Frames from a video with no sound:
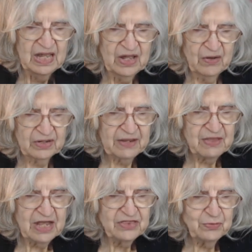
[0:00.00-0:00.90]
Okay,
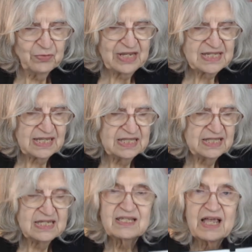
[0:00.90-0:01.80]
the reason
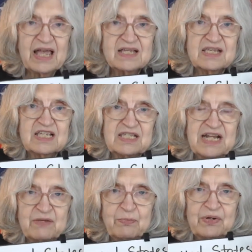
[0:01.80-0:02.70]
this S is
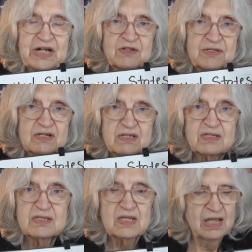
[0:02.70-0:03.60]
not pronounced
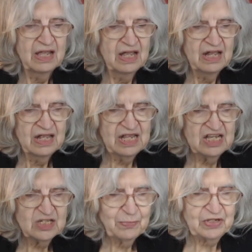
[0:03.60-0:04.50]
Z
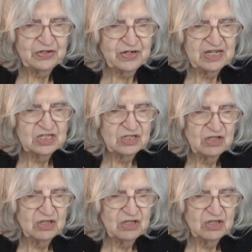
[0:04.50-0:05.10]
is because